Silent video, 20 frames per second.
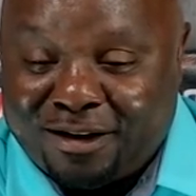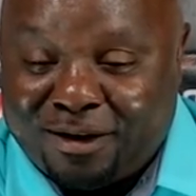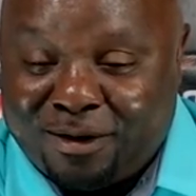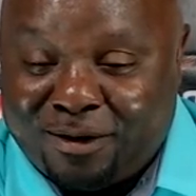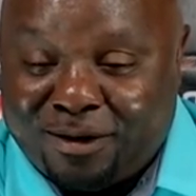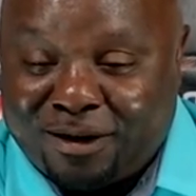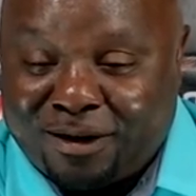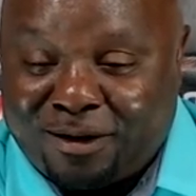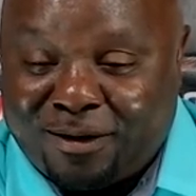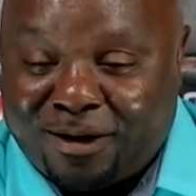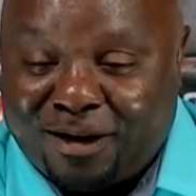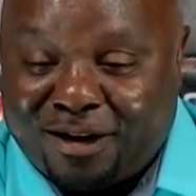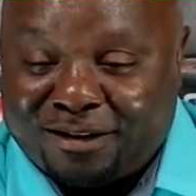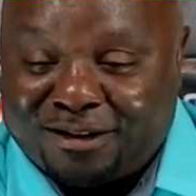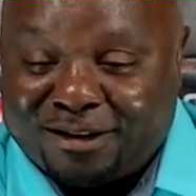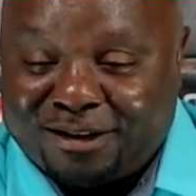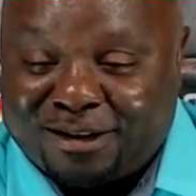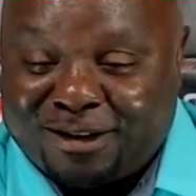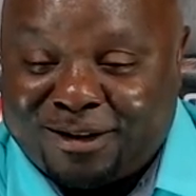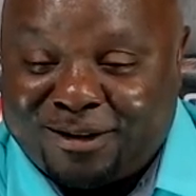going across
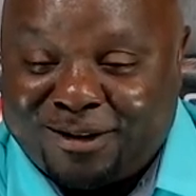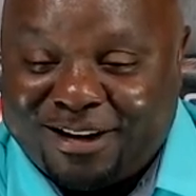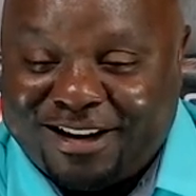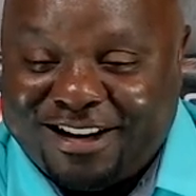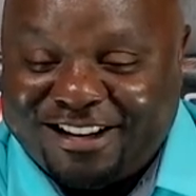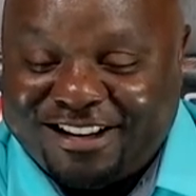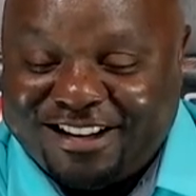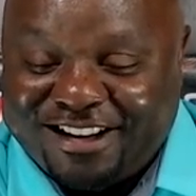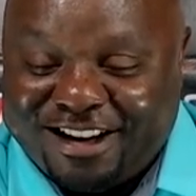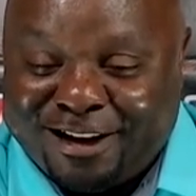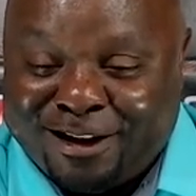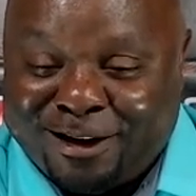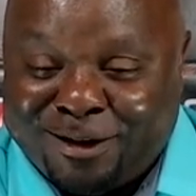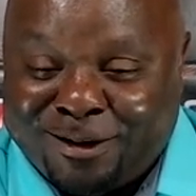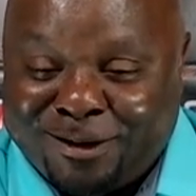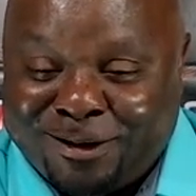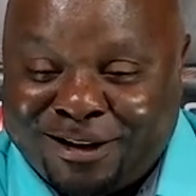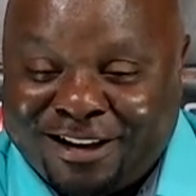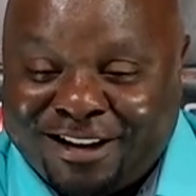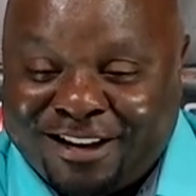the screen.
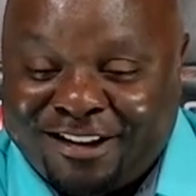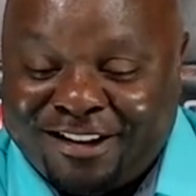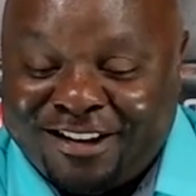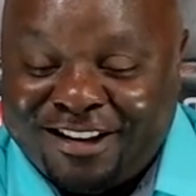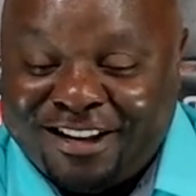LOL.